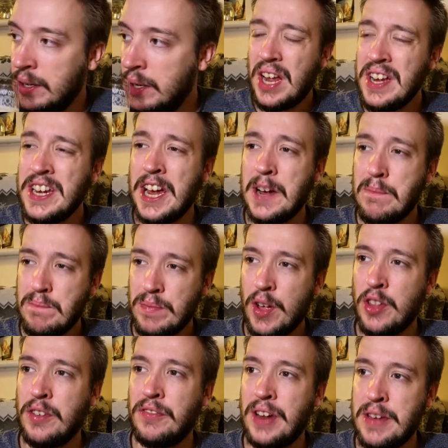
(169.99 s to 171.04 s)
Yeah, on
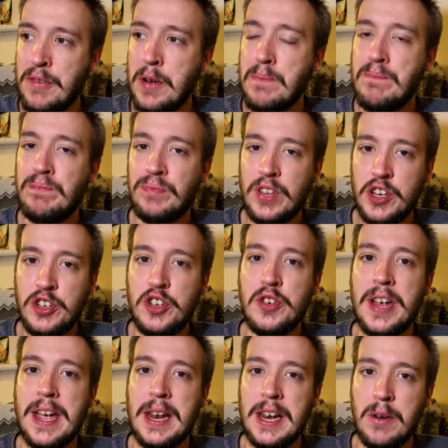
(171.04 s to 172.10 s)
the flavour, you do
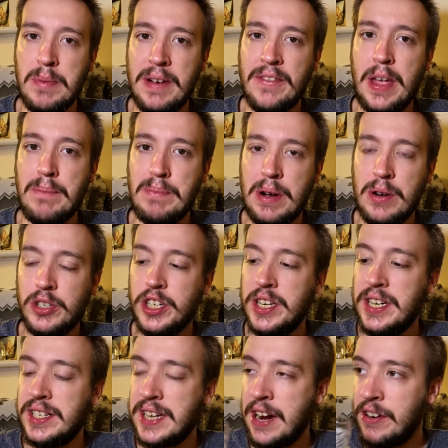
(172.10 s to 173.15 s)
get a little bit of that Belgian
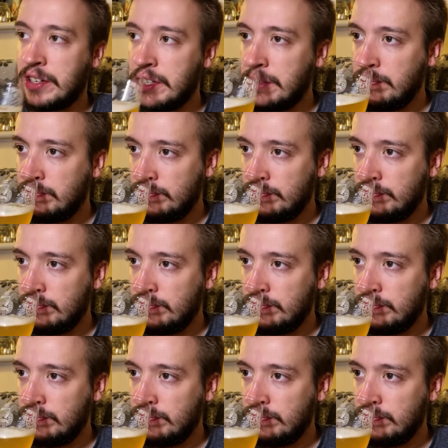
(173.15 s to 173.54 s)
yeast character.